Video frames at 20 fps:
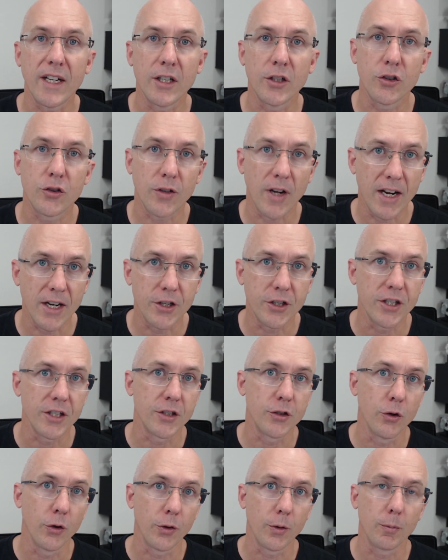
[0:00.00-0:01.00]
strategy is
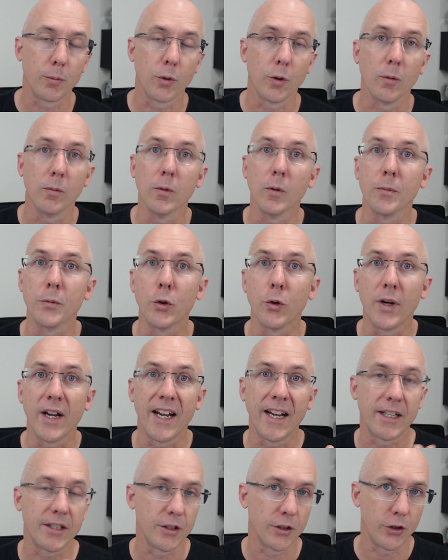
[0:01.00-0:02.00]
not the problem, your
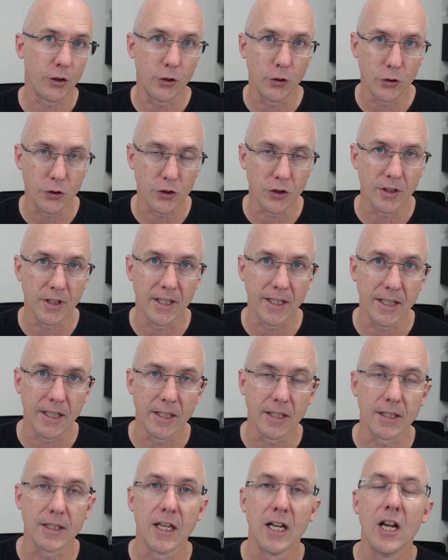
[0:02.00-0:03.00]
execution
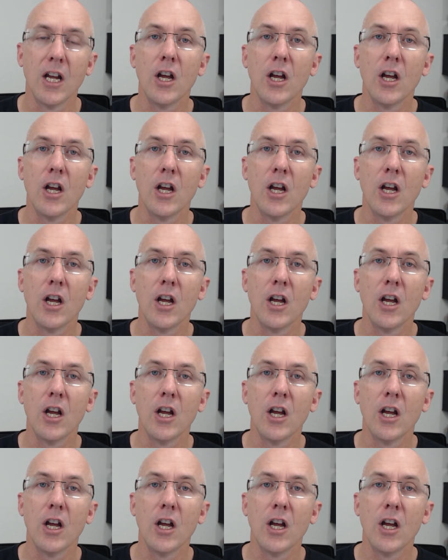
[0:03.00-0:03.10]
is.